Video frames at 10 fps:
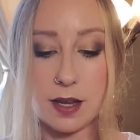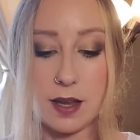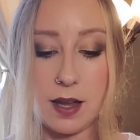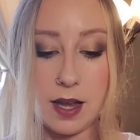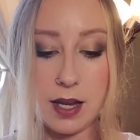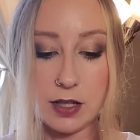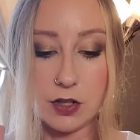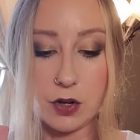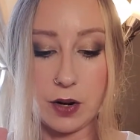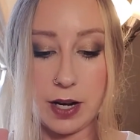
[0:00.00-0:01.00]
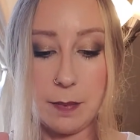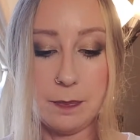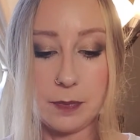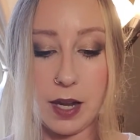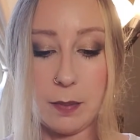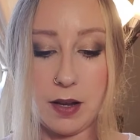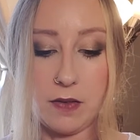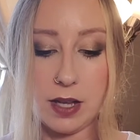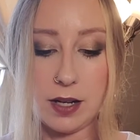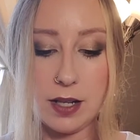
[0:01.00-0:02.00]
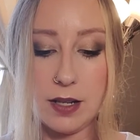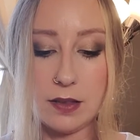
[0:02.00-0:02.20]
a hand cream at my vanity.